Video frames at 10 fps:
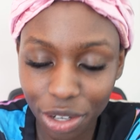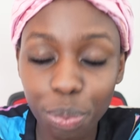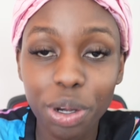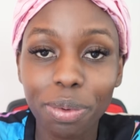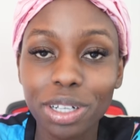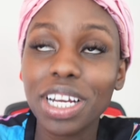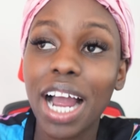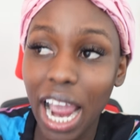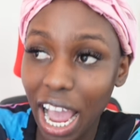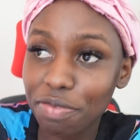Not pretty much,
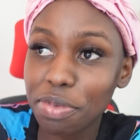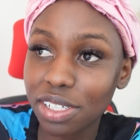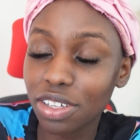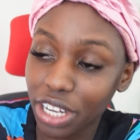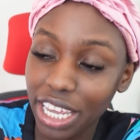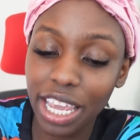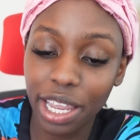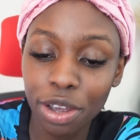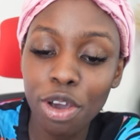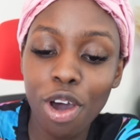I have been stuck
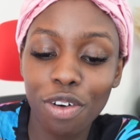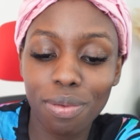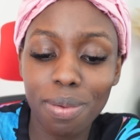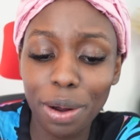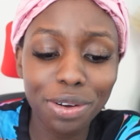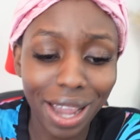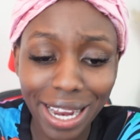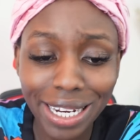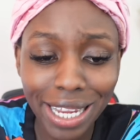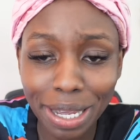here from about
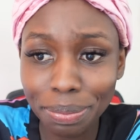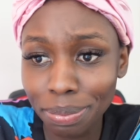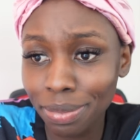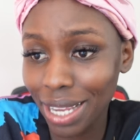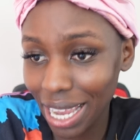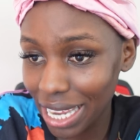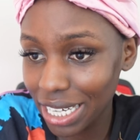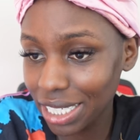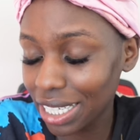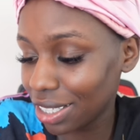9 AM
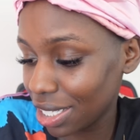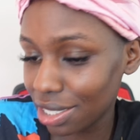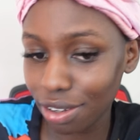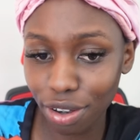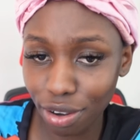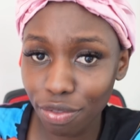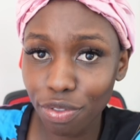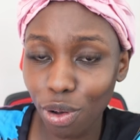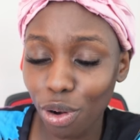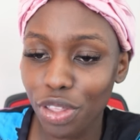editing this
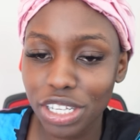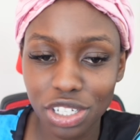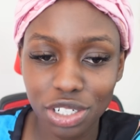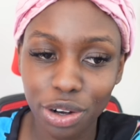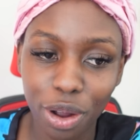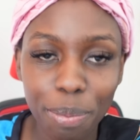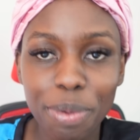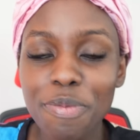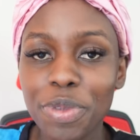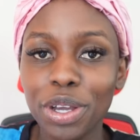vlog that's just gone up.